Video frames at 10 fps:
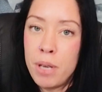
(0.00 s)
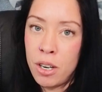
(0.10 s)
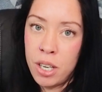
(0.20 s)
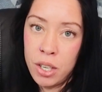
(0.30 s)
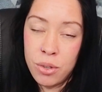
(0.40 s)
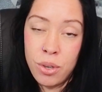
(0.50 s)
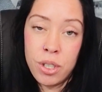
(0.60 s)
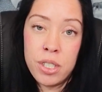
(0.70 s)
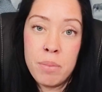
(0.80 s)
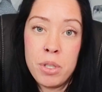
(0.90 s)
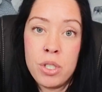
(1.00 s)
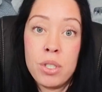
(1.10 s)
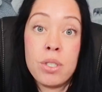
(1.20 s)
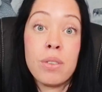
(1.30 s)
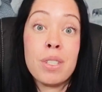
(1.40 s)
better in colder
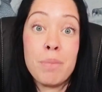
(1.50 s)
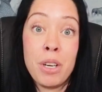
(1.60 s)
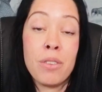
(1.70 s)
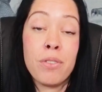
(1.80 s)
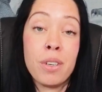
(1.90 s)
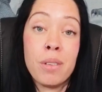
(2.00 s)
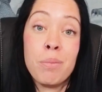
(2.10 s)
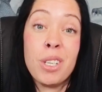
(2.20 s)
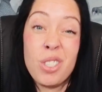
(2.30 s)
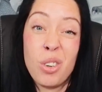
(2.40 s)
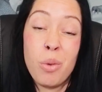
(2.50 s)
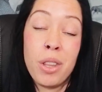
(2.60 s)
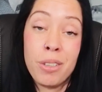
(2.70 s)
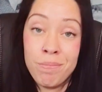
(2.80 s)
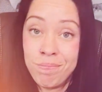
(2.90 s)
temperatures, so it's better for Minnesota
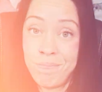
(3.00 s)
weather.